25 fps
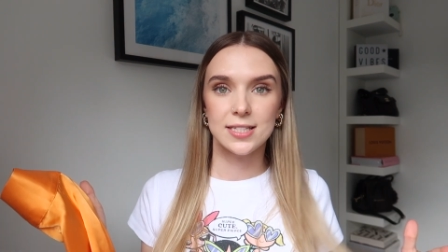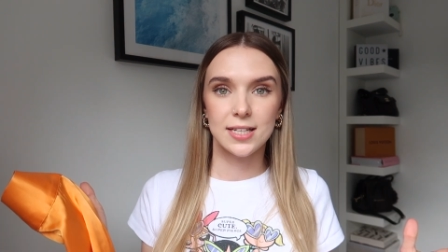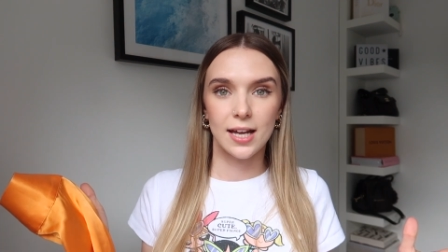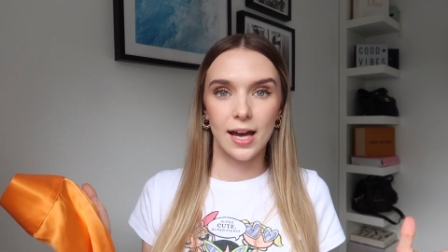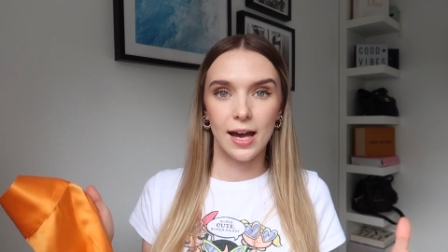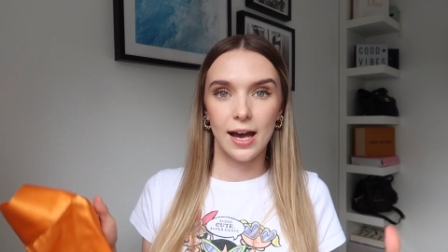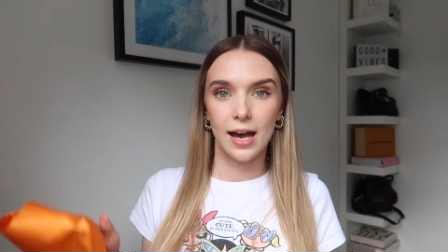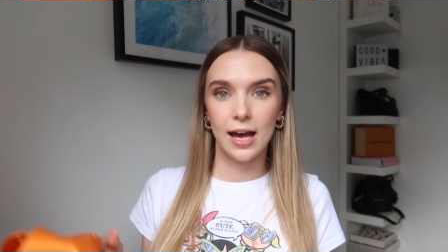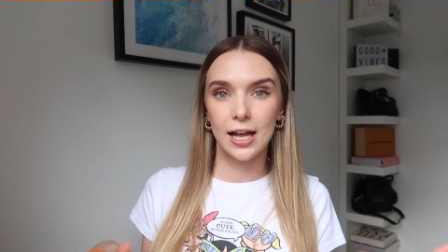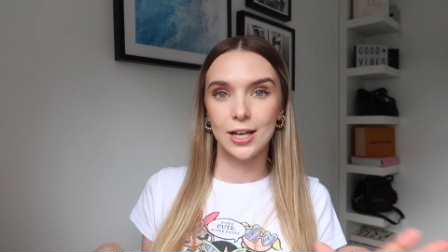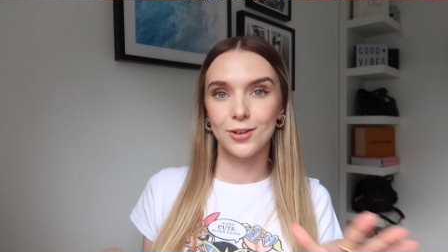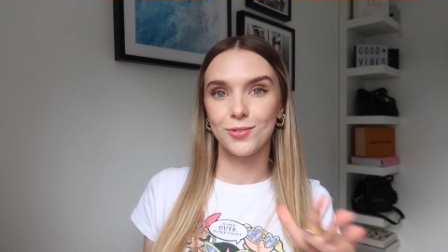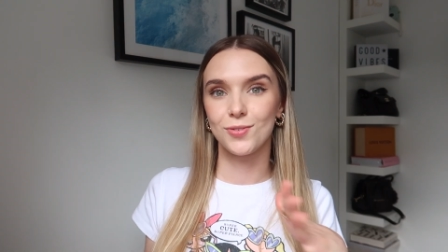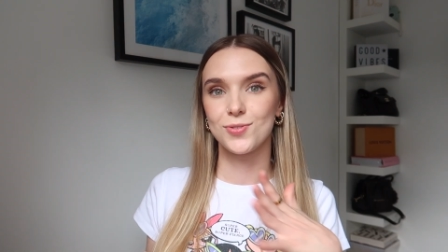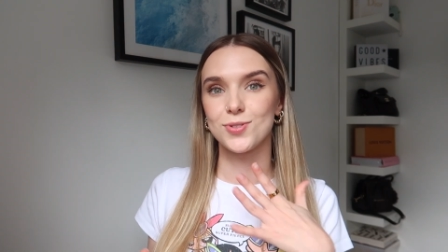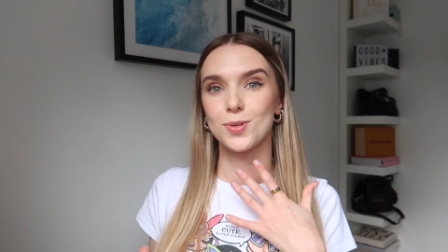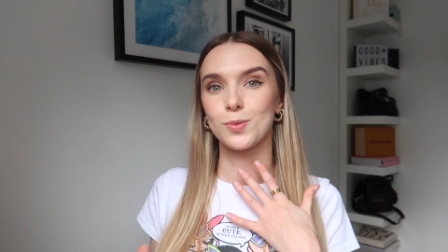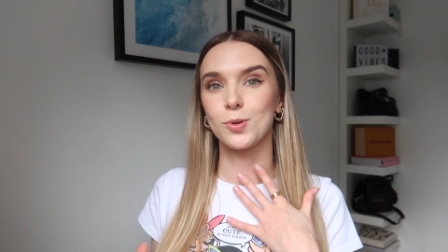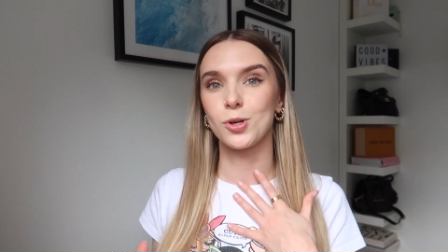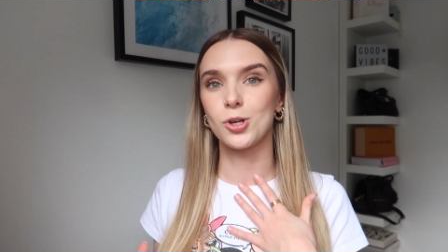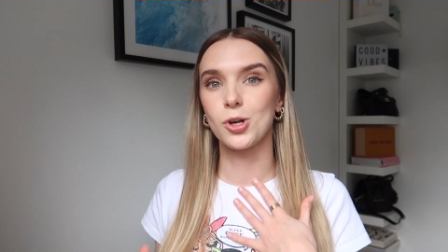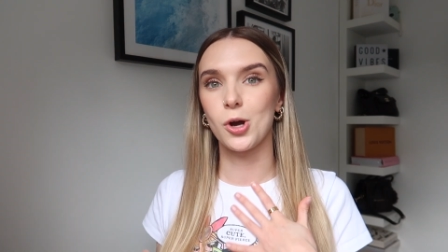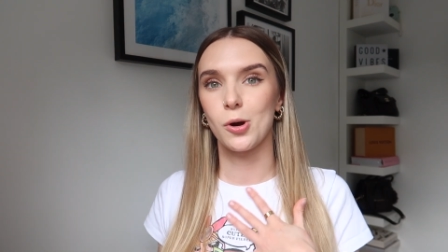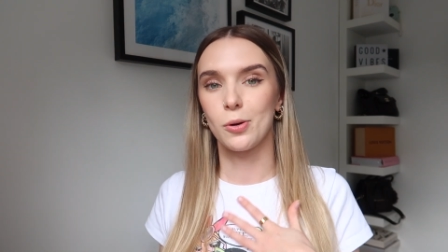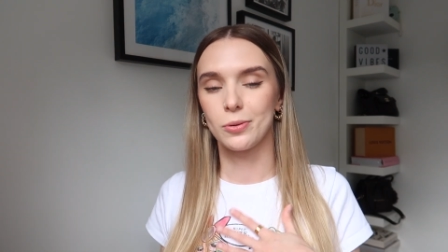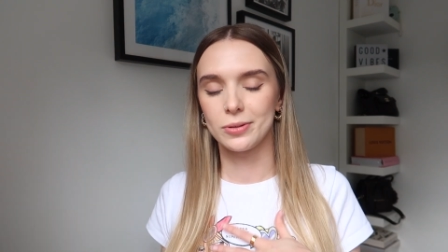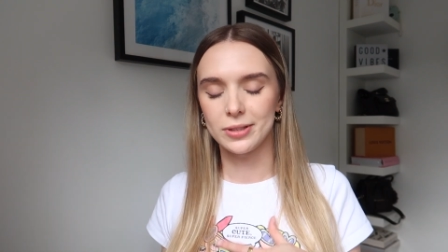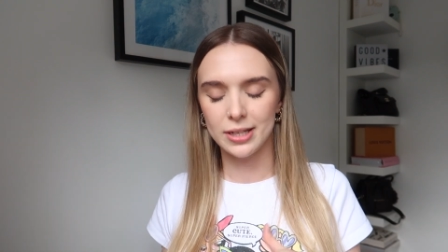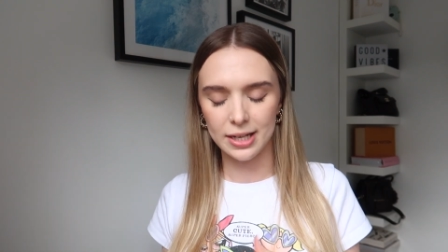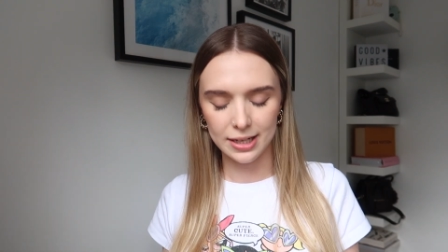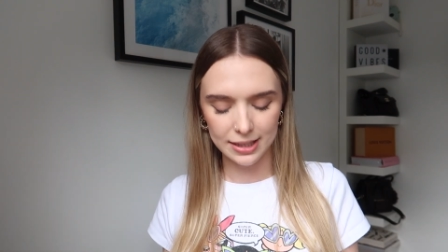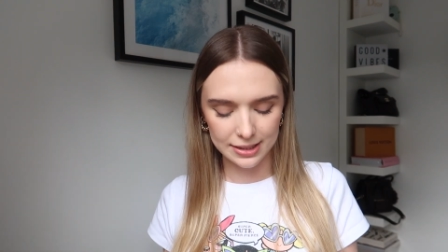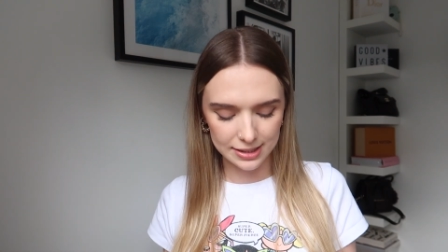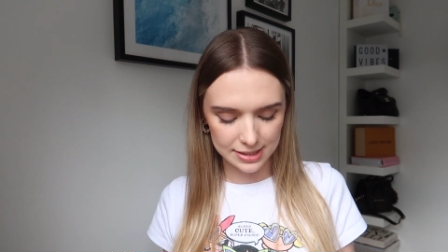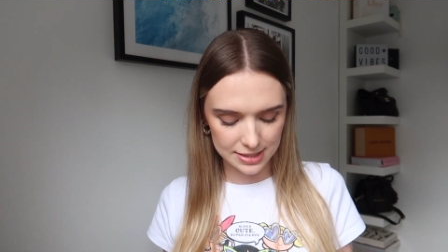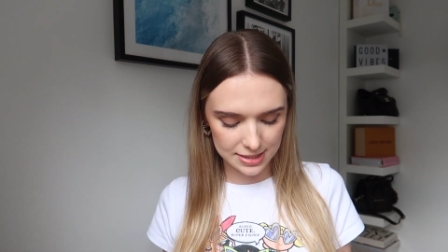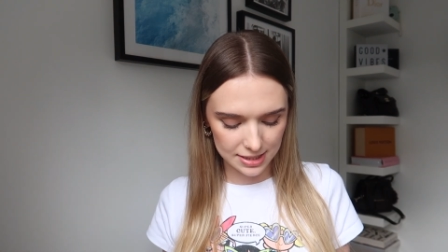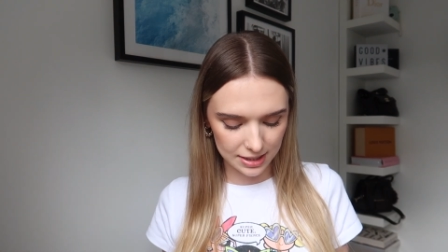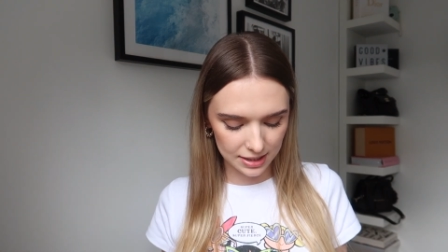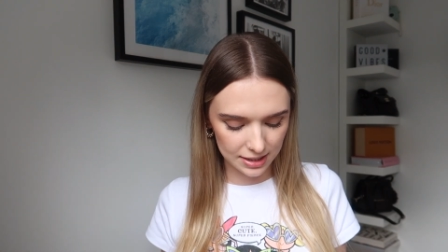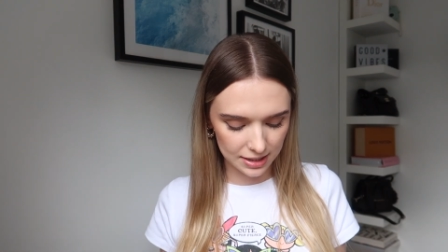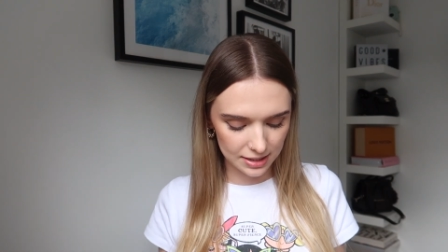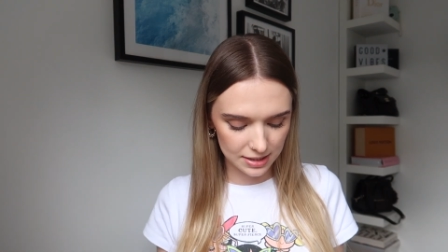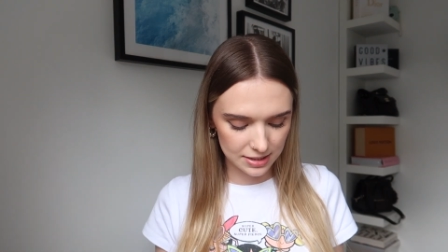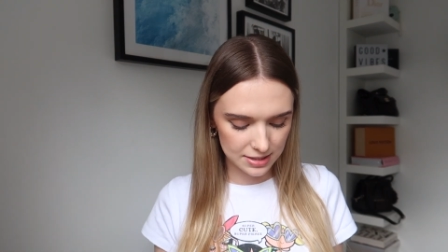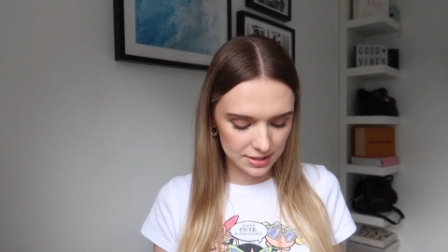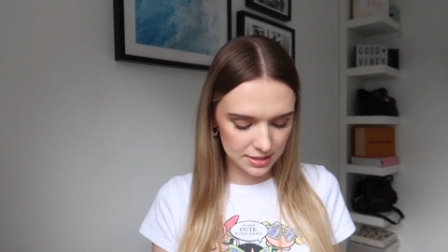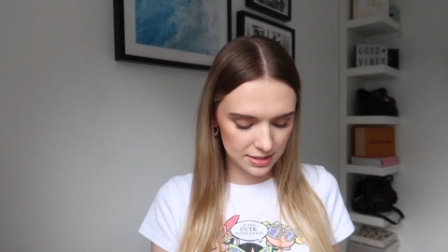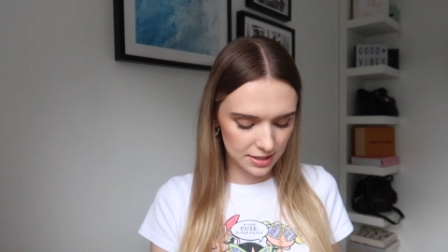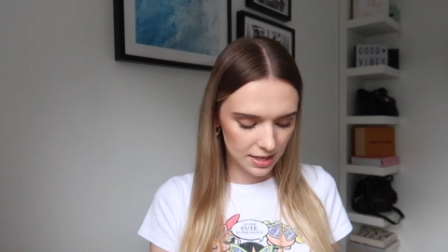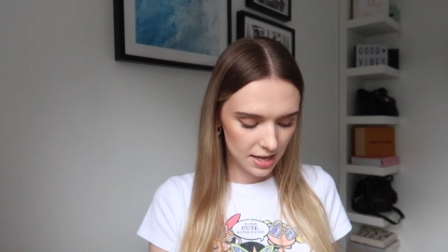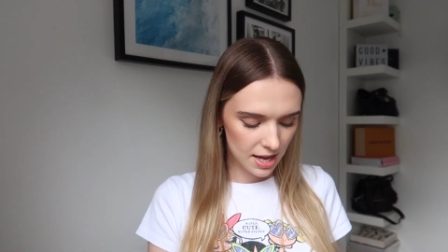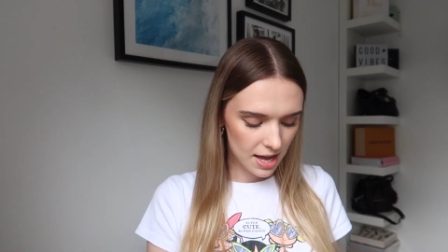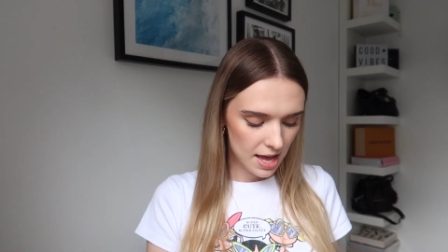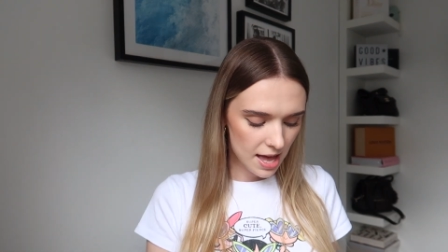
tan or some gold necklaces.